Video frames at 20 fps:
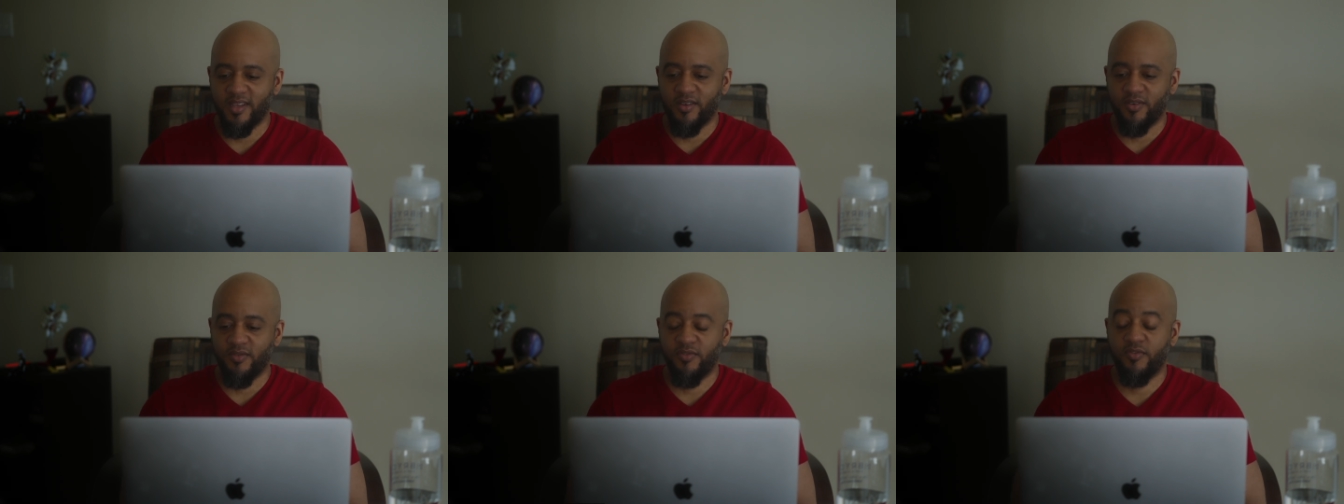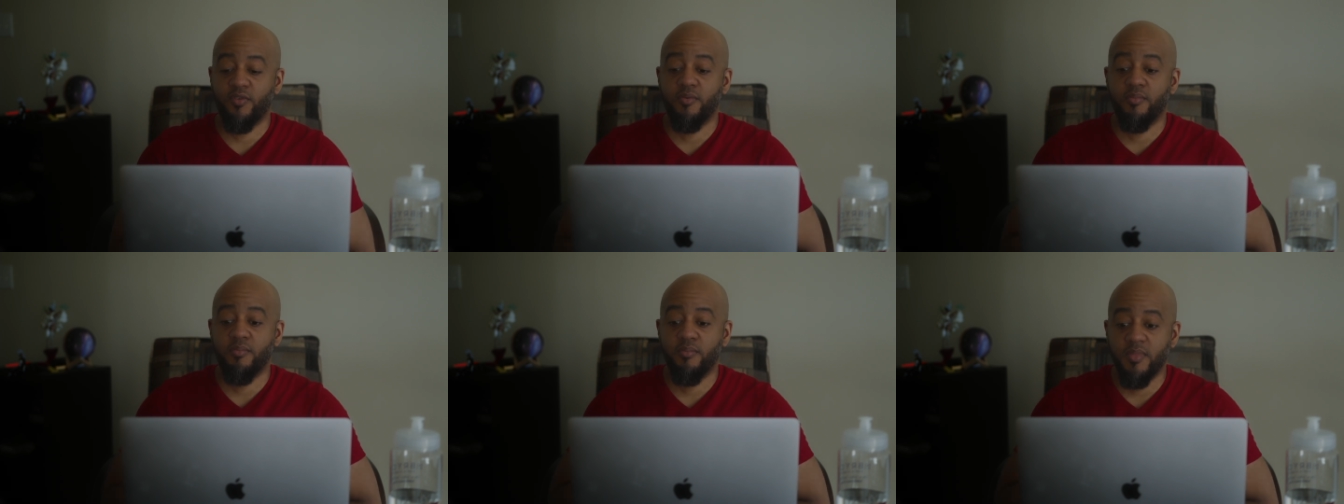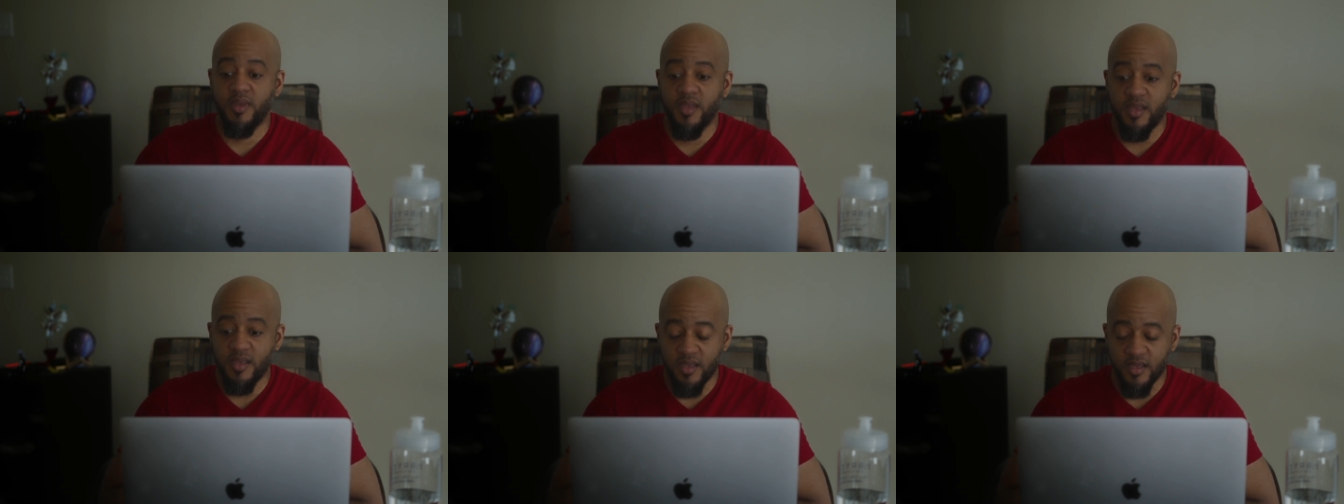for
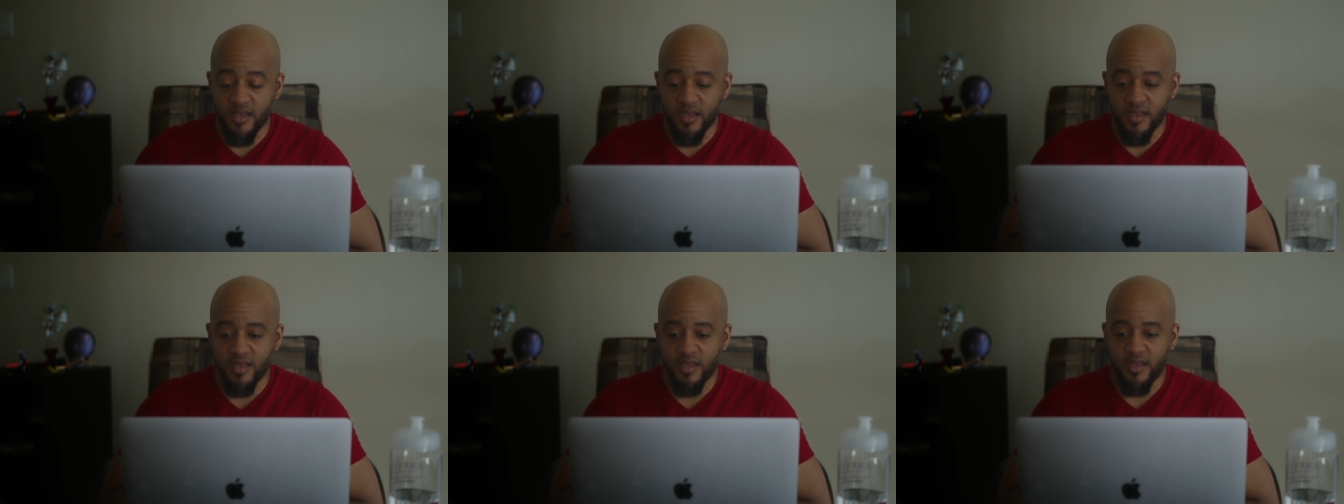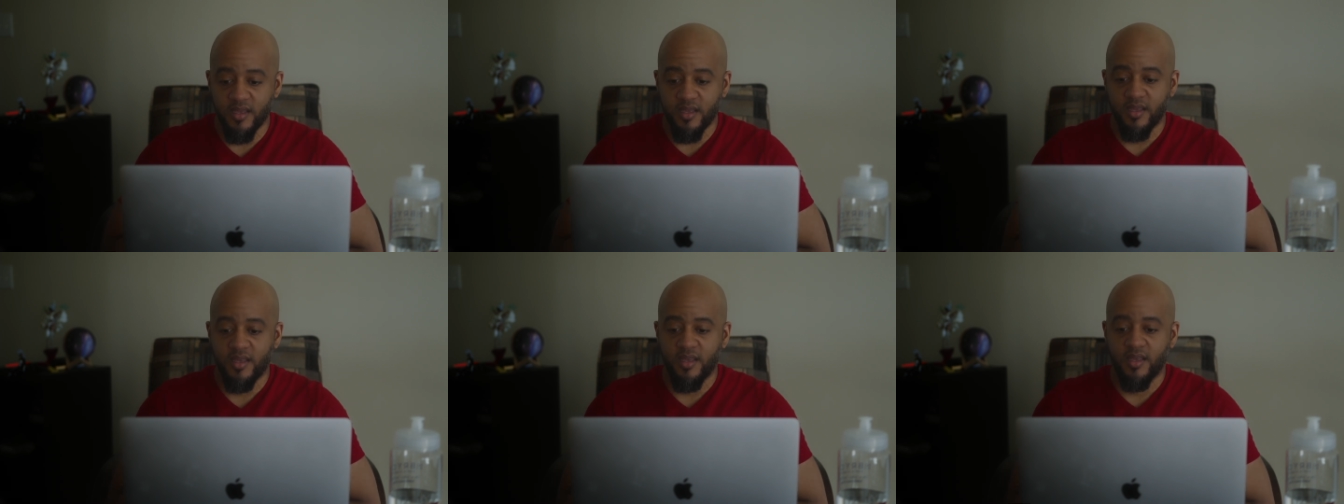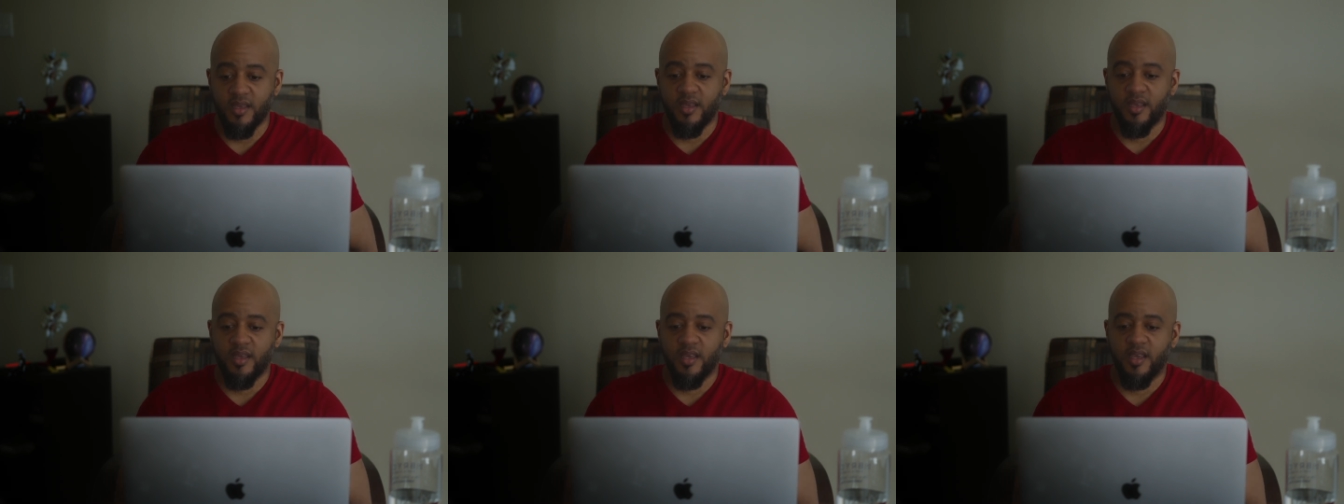me,
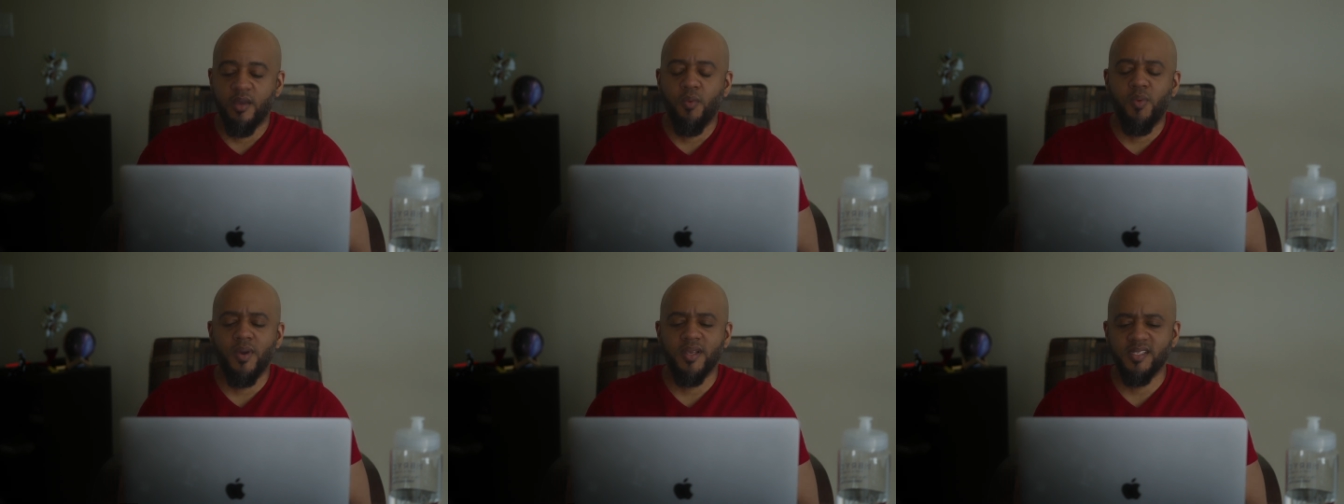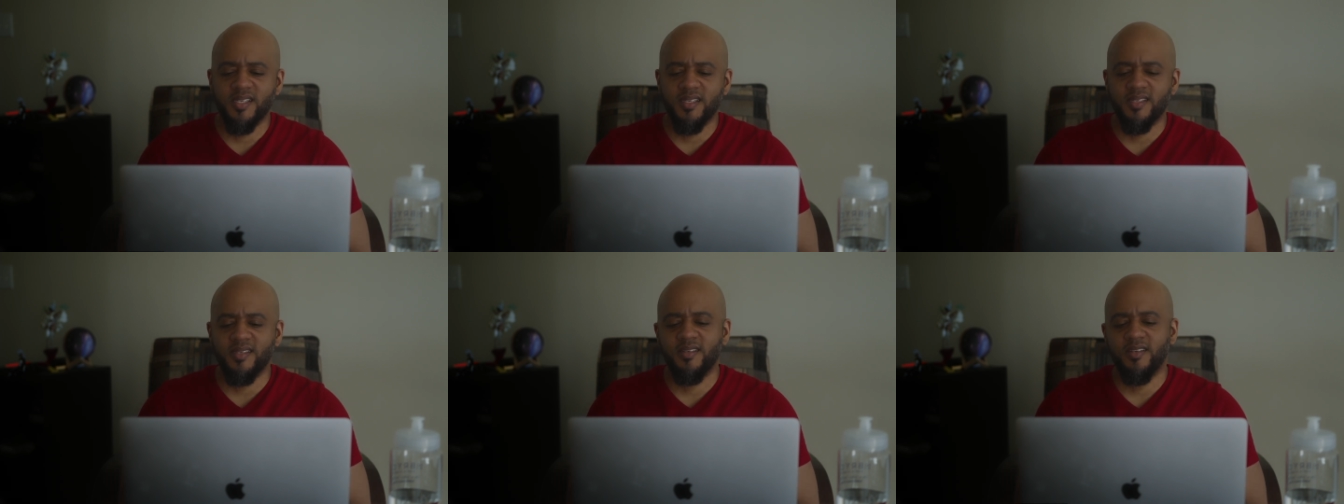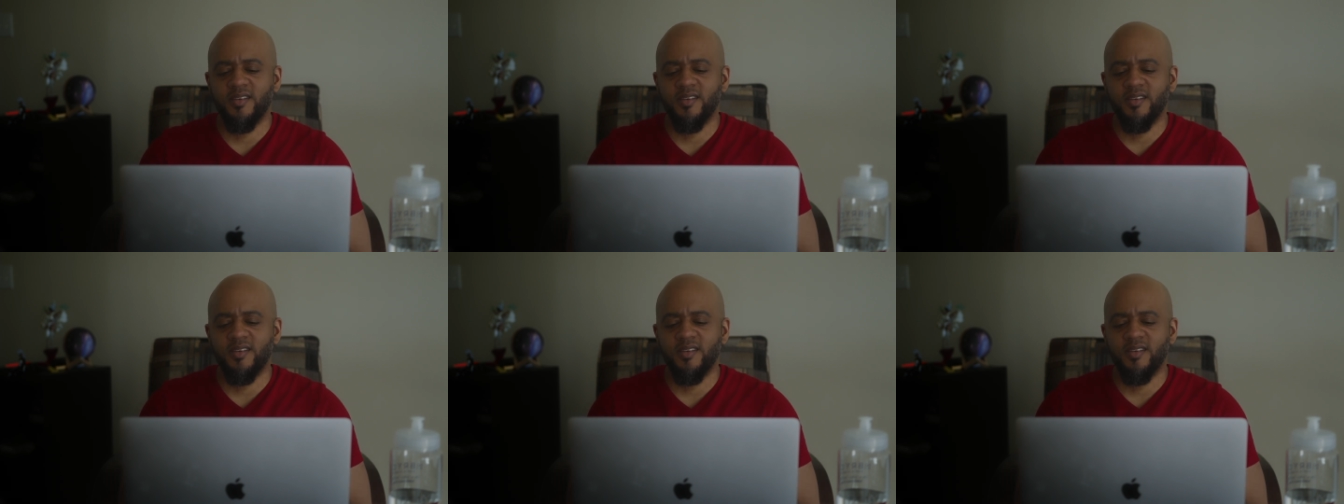it wasn't,